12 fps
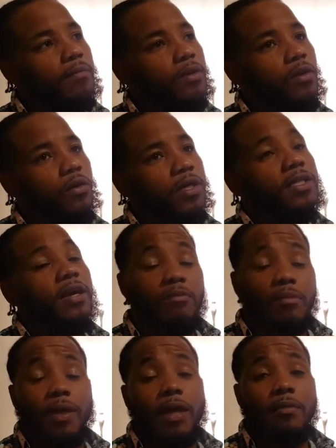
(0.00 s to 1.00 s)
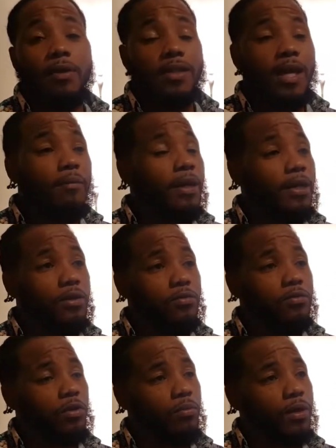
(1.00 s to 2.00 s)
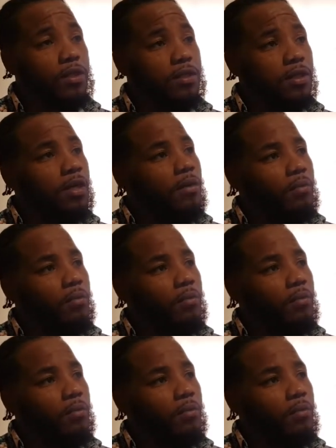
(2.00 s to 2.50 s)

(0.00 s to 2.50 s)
he's been able to dominate and do so much.